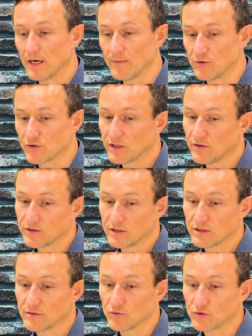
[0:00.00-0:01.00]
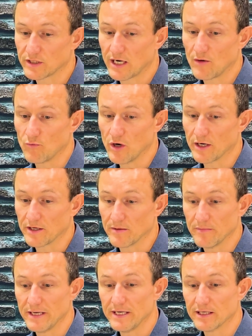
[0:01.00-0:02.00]
Your solar system will start working
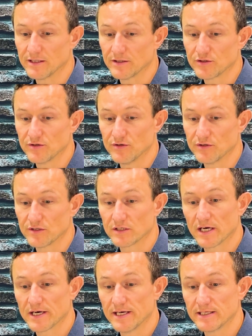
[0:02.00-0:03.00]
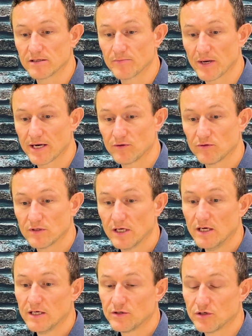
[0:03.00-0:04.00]
immediately as soon as the sun hits the panels,
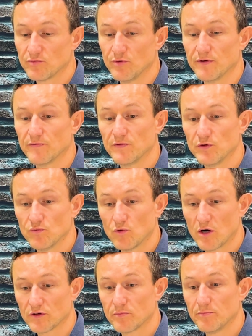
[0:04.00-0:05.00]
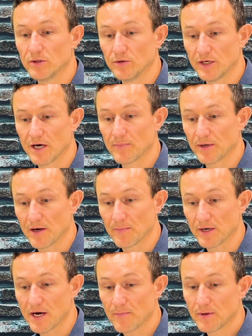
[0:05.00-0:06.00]
just with a few watts building up and up
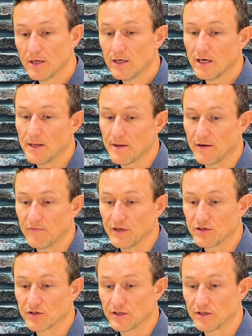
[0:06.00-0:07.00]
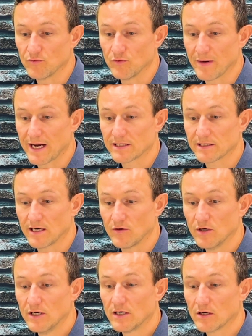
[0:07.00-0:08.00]
and up. And then eventually it will max
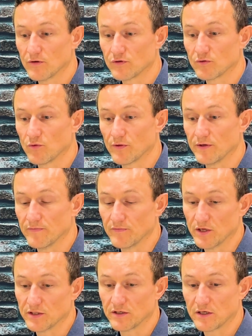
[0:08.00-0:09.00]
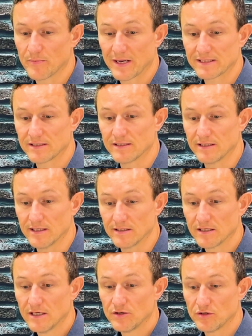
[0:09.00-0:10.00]
out close to what the inverter capacity
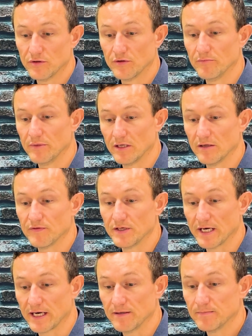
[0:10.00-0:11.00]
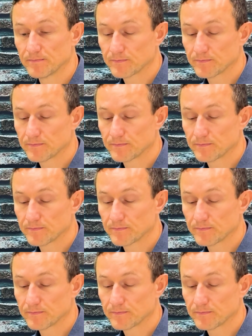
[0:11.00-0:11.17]
is during the middle of the day.